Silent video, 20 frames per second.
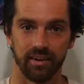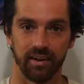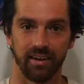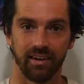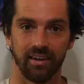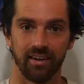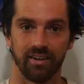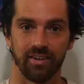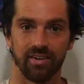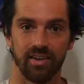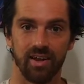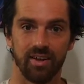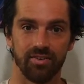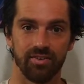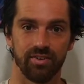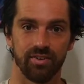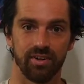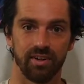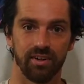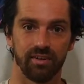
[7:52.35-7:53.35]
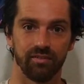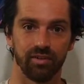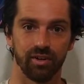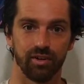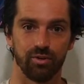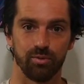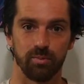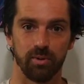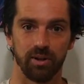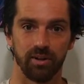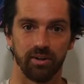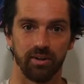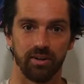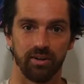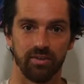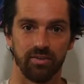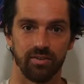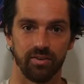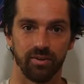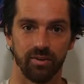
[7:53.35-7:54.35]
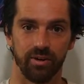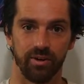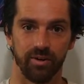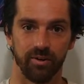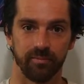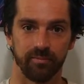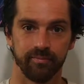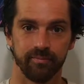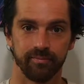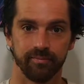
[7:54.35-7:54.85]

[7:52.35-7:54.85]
an intensity of experience, you know?